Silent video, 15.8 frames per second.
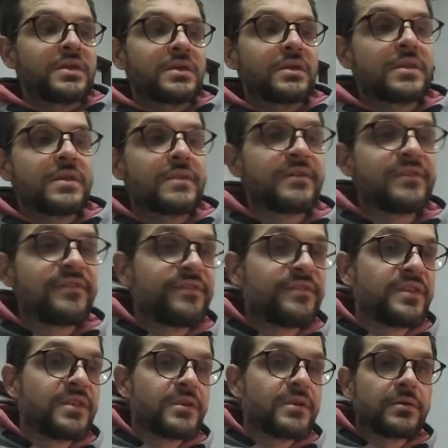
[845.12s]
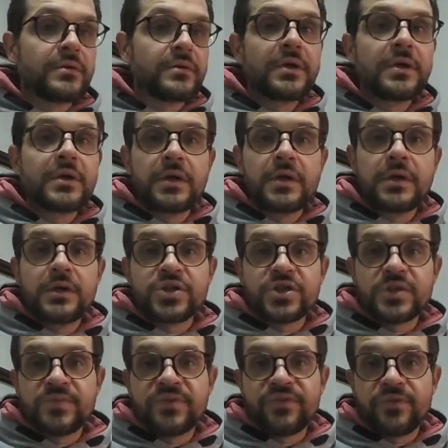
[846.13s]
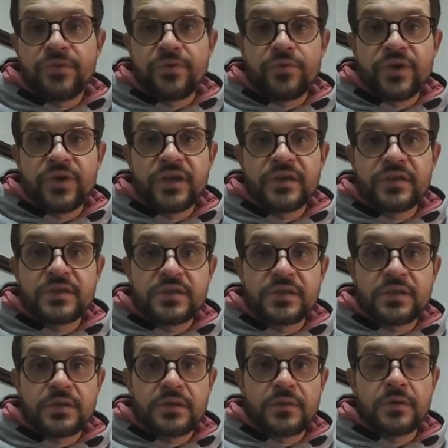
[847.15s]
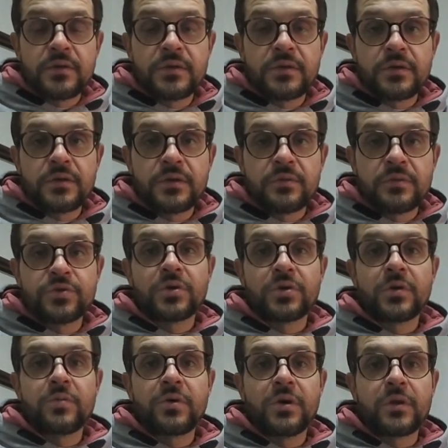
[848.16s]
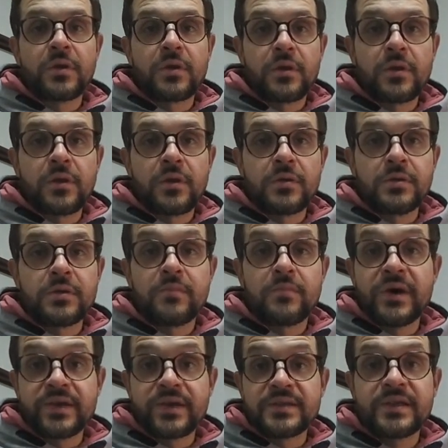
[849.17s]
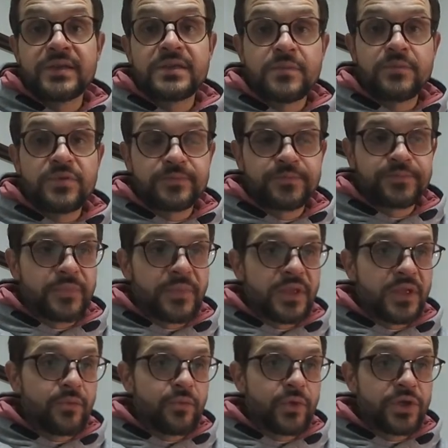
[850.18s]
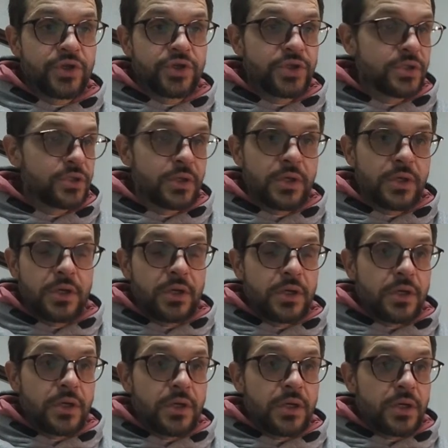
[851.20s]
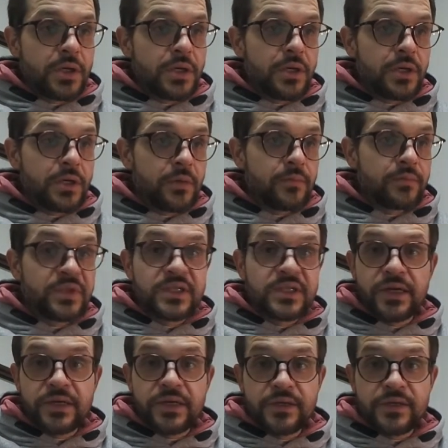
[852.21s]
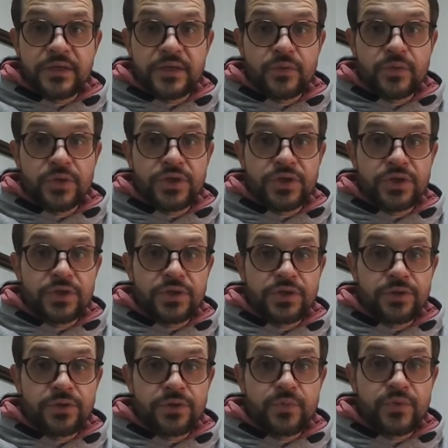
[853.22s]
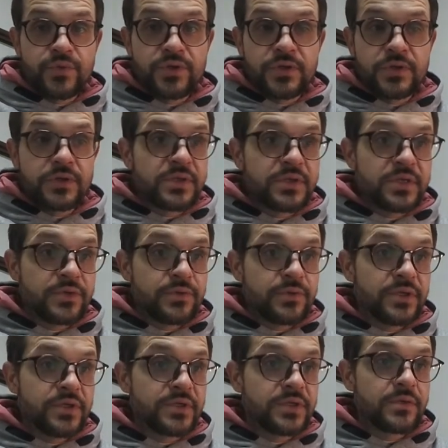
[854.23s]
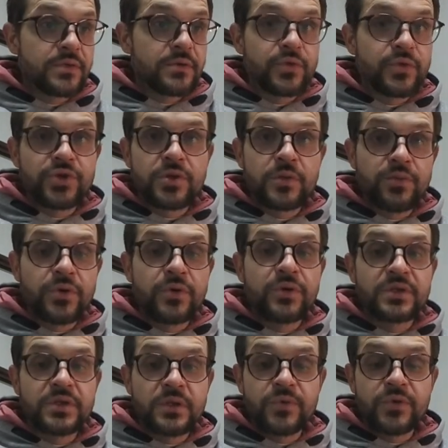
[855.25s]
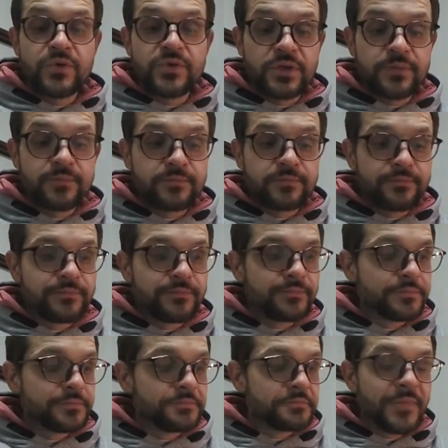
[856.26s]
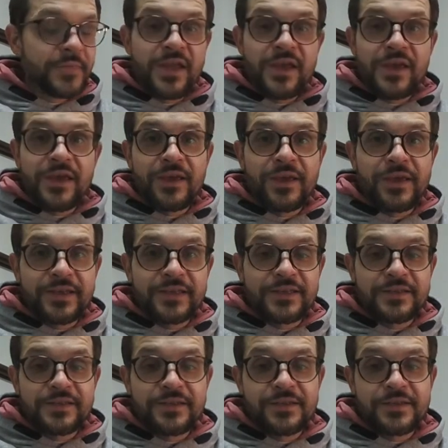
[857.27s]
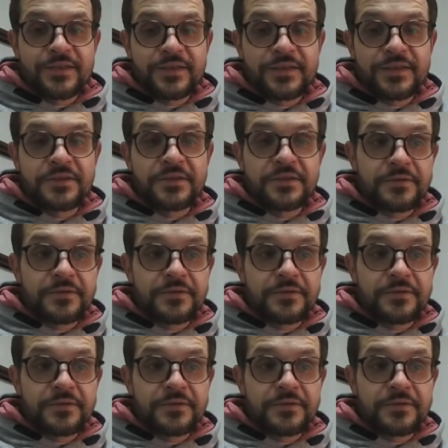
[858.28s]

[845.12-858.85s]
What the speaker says: another video just before the race and talk about the bike setup, which tires, which tubes, etc., which components I'm using. Yes, so